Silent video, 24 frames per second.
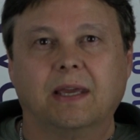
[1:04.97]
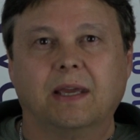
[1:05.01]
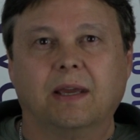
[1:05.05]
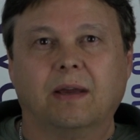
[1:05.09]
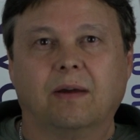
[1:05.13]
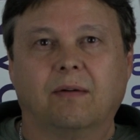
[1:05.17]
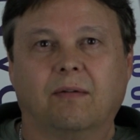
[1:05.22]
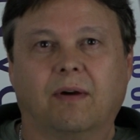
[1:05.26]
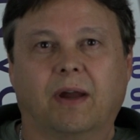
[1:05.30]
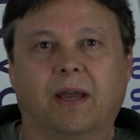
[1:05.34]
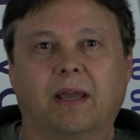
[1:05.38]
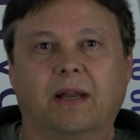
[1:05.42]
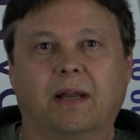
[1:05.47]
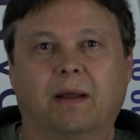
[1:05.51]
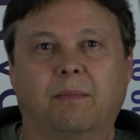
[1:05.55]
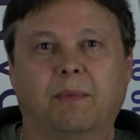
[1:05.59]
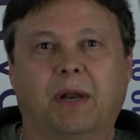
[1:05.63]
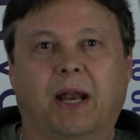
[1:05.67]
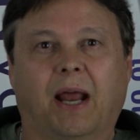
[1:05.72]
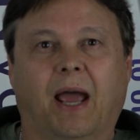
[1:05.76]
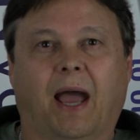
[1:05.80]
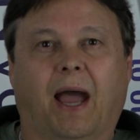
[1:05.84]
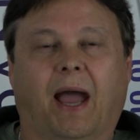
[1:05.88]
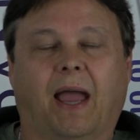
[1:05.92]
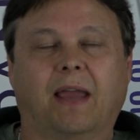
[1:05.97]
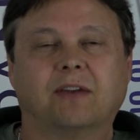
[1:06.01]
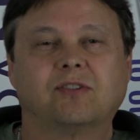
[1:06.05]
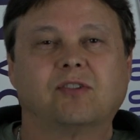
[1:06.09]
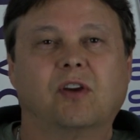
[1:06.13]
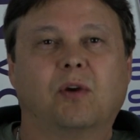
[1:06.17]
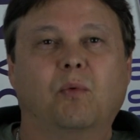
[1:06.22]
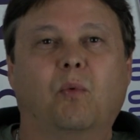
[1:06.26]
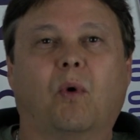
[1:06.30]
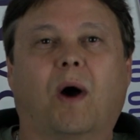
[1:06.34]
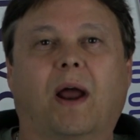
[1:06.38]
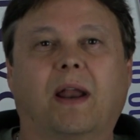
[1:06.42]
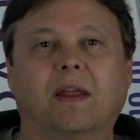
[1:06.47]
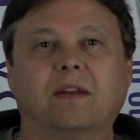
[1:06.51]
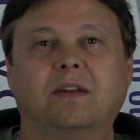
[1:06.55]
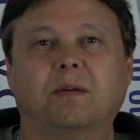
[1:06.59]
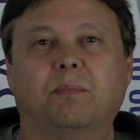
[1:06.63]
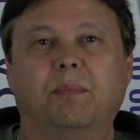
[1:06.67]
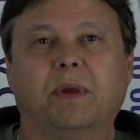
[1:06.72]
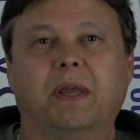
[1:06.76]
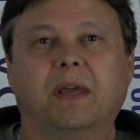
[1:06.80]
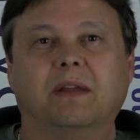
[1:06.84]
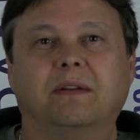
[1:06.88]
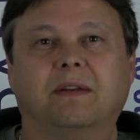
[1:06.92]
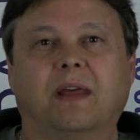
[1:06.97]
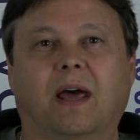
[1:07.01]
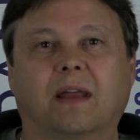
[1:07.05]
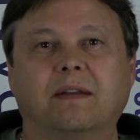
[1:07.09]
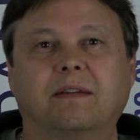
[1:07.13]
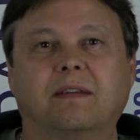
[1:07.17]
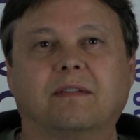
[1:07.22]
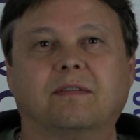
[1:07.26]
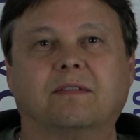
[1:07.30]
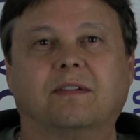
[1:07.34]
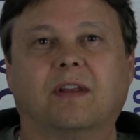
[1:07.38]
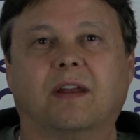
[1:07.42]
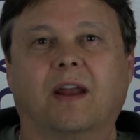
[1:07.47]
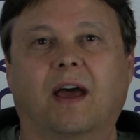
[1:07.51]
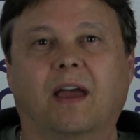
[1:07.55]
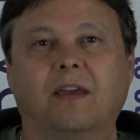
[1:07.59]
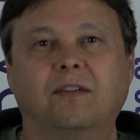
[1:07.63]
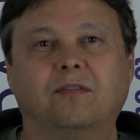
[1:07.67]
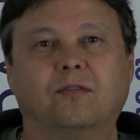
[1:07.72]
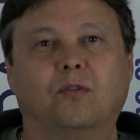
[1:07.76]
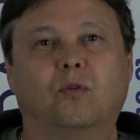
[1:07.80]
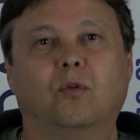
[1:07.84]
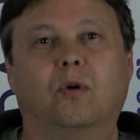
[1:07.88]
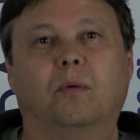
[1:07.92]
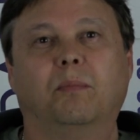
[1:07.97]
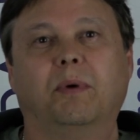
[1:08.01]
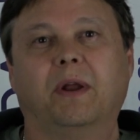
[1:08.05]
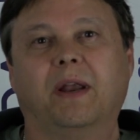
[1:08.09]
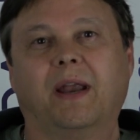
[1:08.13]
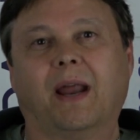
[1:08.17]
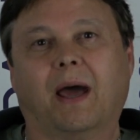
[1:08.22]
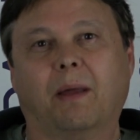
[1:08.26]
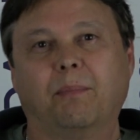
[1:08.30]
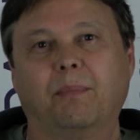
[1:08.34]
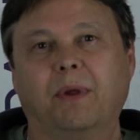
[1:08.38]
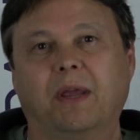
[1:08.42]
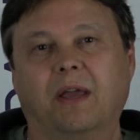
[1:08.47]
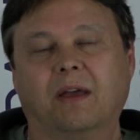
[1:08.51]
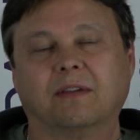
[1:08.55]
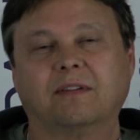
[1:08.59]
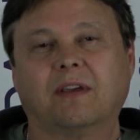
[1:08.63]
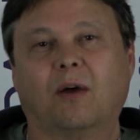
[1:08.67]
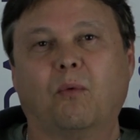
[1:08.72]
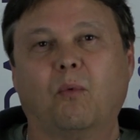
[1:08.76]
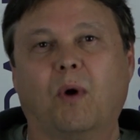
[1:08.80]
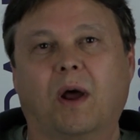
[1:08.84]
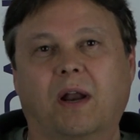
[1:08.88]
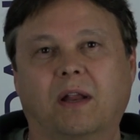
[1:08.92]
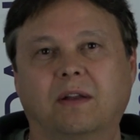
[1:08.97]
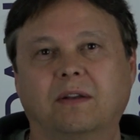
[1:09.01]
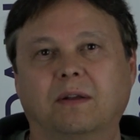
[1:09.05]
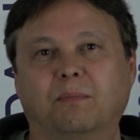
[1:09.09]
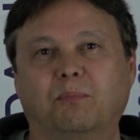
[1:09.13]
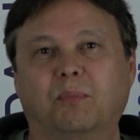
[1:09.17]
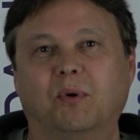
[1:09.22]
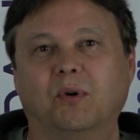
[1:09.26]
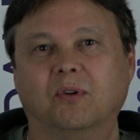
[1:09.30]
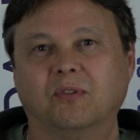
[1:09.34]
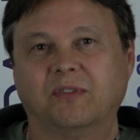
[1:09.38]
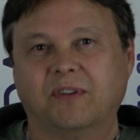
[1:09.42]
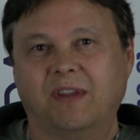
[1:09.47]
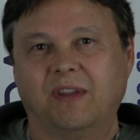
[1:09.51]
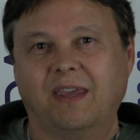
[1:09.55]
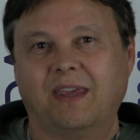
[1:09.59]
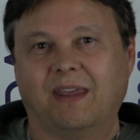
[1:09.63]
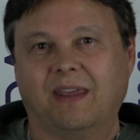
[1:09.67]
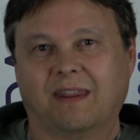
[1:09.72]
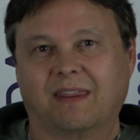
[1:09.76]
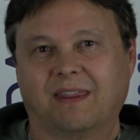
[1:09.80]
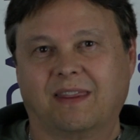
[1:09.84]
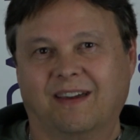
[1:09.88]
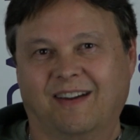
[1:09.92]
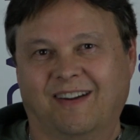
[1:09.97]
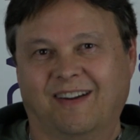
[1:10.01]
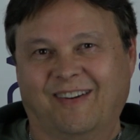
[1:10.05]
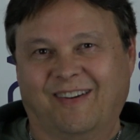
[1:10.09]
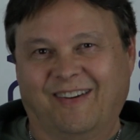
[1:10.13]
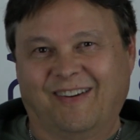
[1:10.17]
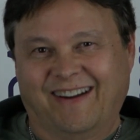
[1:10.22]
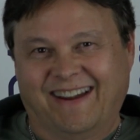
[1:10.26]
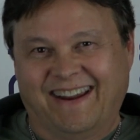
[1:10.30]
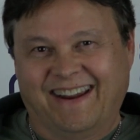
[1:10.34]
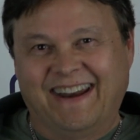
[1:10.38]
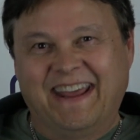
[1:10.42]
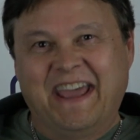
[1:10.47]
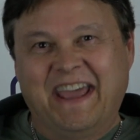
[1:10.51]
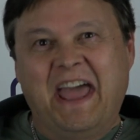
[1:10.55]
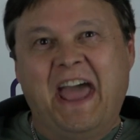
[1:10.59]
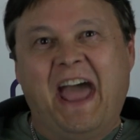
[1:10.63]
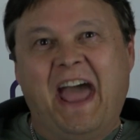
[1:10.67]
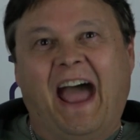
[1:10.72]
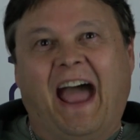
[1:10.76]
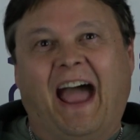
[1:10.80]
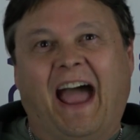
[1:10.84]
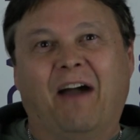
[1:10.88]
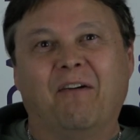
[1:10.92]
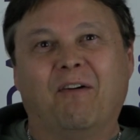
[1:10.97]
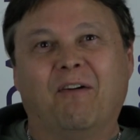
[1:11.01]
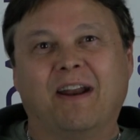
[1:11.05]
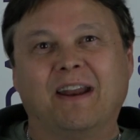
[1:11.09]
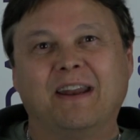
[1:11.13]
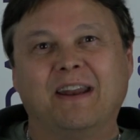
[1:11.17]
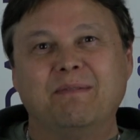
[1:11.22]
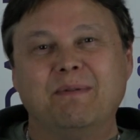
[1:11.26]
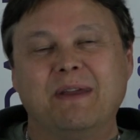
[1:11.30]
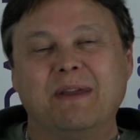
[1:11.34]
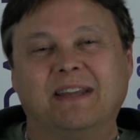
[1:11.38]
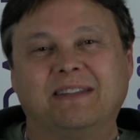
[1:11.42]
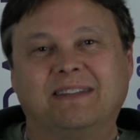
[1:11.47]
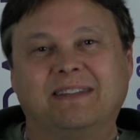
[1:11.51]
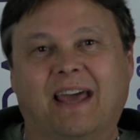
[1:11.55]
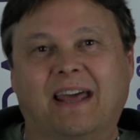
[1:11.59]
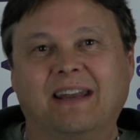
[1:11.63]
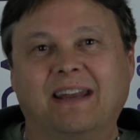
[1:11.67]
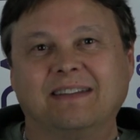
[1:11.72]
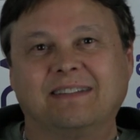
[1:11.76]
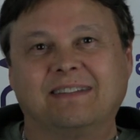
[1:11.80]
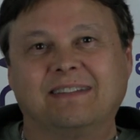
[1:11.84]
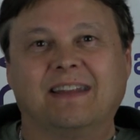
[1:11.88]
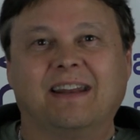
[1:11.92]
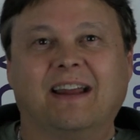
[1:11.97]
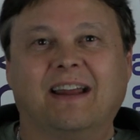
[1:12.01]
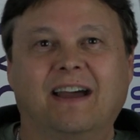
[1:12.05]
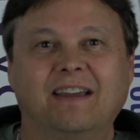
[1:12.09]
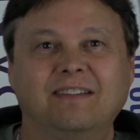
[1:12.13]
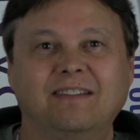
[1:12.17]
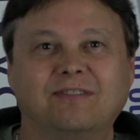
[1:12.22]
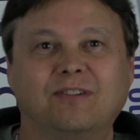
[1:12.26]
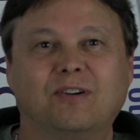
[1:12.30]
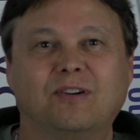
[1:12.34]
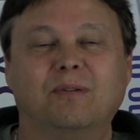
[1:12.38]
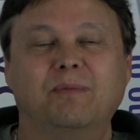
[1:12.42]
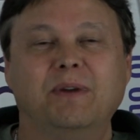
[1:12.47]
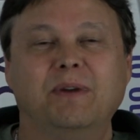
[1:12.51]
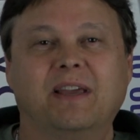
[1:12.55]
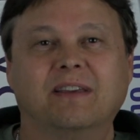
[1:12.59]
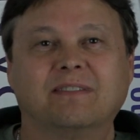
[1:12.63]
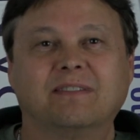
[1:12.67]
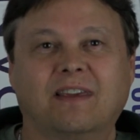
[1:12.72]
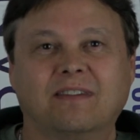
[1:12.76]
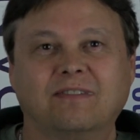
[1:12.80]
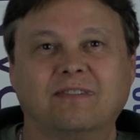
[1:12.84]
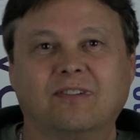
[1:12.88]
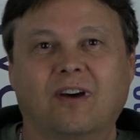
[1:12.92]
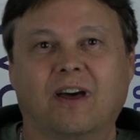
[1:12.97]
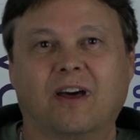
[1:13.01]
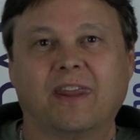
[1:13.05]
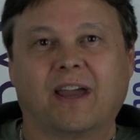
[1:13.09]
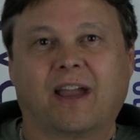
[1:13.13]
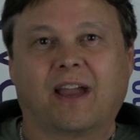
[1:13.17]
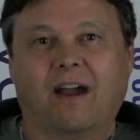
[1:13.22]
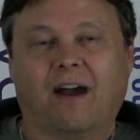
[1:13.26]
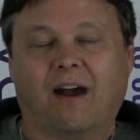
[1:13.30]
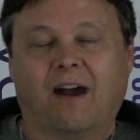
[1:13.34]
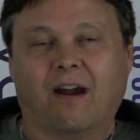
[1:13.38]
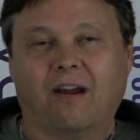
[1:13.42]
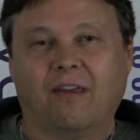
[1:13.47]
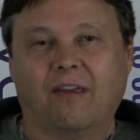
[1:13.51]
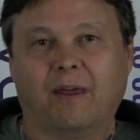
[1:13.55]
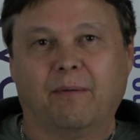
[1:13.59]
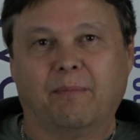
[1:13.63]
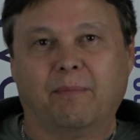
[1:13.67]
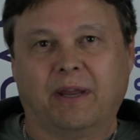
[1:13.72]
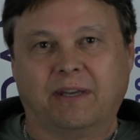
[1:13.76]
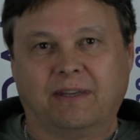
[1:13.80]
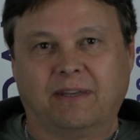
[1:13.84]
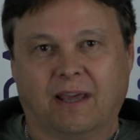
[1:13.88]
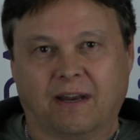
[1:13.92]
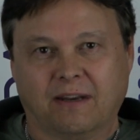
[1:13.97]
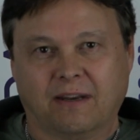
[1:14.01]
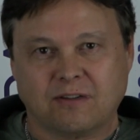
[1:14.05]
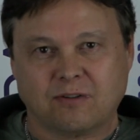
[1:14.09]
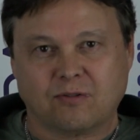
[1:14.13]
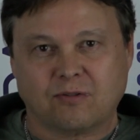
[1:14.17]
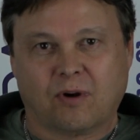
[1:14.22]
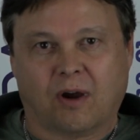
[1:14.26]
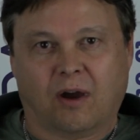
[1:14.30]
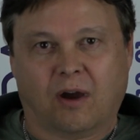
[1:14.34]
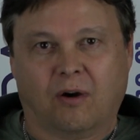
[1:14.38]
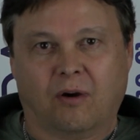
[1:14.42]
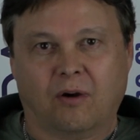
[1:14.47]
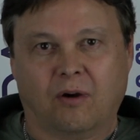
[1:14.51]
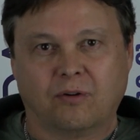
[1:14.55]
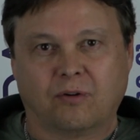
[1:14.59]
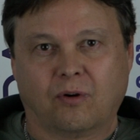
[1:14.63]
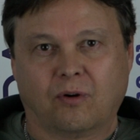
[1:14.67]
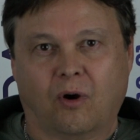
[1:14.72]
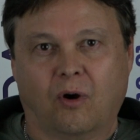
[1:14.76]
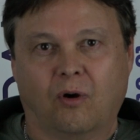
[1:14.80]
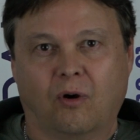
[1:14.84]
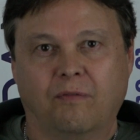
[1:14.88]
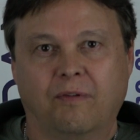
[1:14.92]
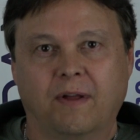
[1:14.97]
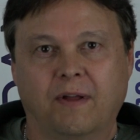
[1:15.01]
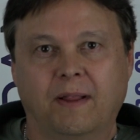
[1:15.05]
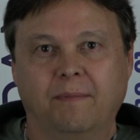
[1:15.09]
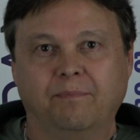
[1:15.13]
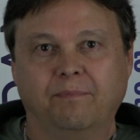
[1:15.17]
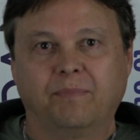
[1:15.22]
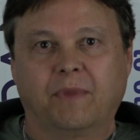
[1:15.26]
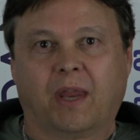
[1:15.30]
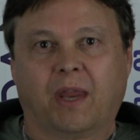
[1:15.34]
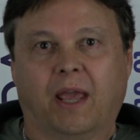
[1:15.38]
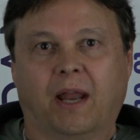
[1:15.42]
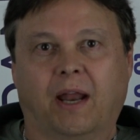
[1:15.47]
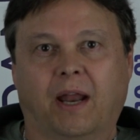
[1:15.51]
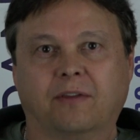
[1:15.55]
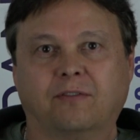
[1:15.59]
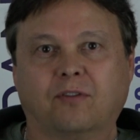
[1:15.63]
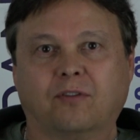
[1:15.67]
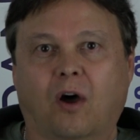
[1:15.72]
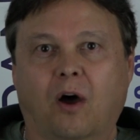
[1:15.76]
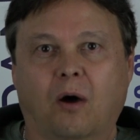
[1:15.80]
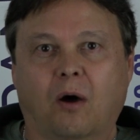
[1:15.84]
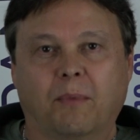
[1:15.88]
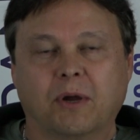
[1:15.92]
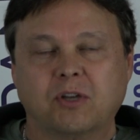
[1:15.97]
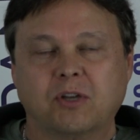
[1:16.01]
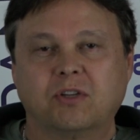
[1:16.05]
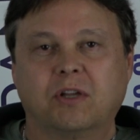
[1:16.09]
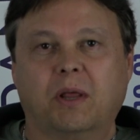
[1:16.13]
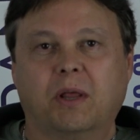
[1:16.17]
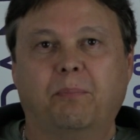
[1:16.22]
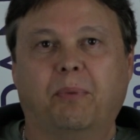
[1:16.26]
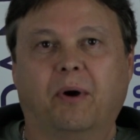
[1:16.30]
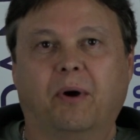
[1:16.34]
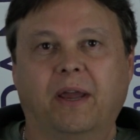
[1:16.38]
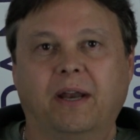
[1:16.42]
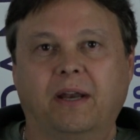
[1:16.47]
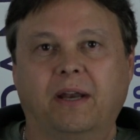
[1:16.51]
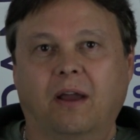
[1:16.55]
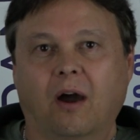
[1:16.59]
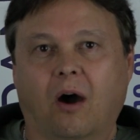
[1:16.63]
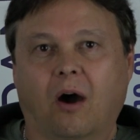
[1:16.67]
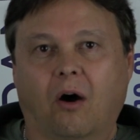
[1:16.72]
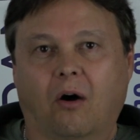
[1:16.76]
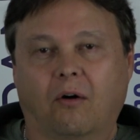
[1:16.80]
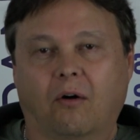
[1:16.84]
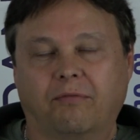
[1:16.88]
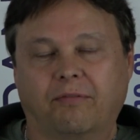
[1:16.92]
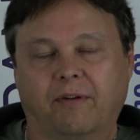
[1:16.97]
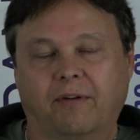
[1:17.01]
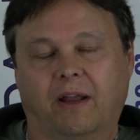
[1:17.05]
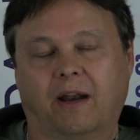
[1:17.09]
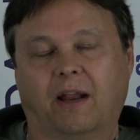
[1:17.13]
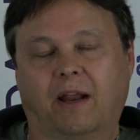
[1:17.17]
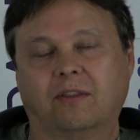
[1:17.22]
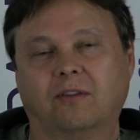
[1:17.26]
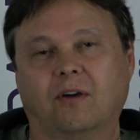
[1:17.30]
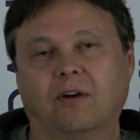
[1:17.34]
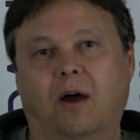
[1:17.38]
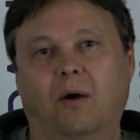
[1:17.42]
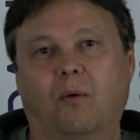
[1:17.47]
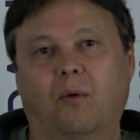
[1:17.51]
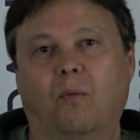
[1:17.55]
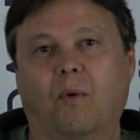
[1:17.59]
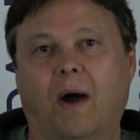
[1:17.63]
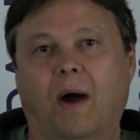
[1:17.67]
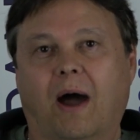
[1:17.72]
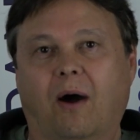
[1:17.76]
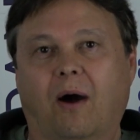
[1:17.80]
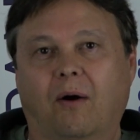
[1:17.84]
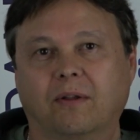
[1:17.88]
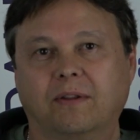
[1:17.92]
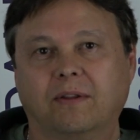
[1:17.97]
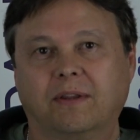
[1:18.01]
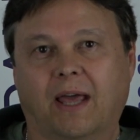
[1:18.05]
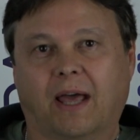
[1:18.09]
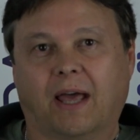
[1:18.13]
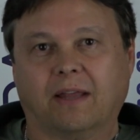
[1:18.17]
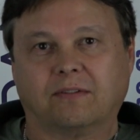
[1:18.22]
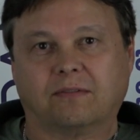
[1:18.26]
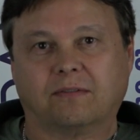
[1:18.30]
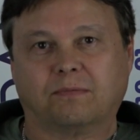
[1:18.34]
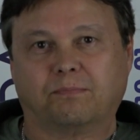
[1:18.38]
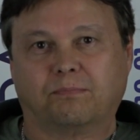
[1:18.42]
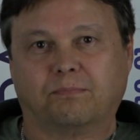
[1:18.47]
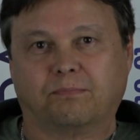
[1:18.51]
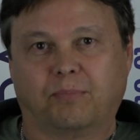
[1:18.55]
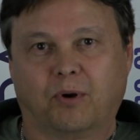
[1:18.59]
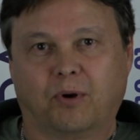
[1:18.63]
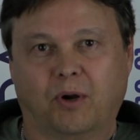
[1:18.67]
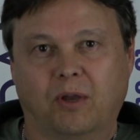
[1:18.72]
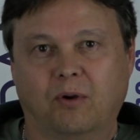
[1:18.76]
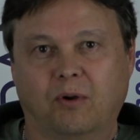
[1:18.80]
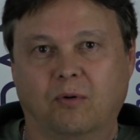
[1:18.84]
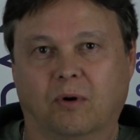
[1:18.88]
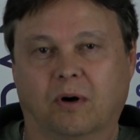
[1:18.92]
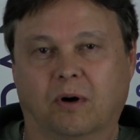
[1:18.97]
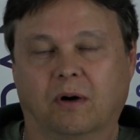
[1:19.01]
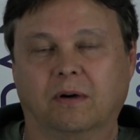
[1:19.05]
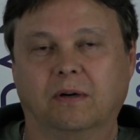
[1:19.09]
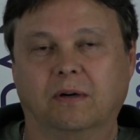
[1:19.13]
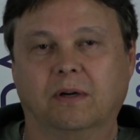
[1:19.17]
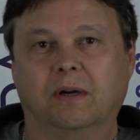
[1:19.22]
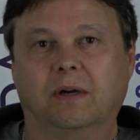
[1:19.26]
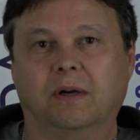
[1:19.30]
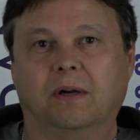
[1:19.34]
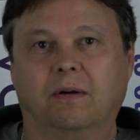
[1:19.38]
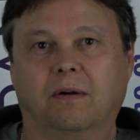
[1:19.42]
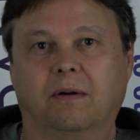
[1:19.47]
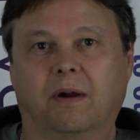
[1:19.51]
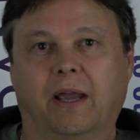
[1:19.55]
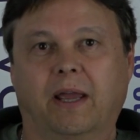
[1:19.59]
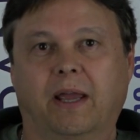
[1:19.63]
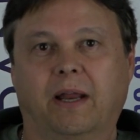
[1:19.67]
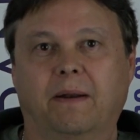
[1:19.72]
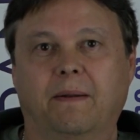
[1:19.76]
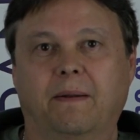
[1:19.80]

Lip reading: right? I mean, I actually wanted to be a dentist in high school, but not because I wanted to pull teeth, right? I wanted to be a dentist in high school because I saw the car that my dentist drove, and I saw how much they played golf, and I thought, wow, that's pretty cool, right?